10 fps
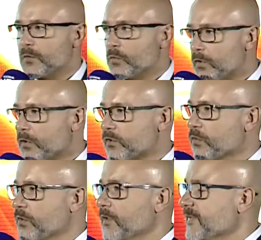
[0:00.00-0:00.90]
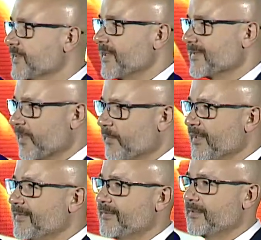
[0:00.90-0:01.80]
We're also going to discuss a
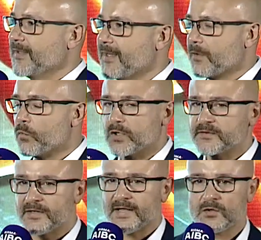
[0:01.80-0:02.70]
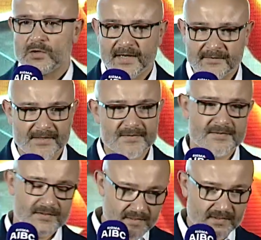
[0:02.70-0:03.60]
bit what
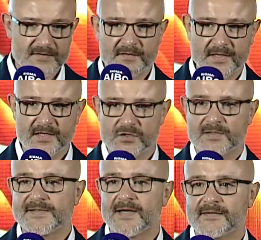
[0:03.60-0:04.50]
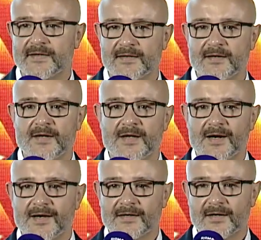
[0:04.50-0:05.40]
regulators in the financial sector
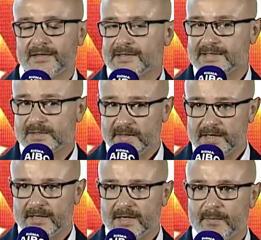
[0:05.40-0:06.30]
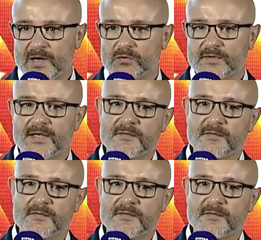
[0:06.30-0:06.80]
are currently speaking about. And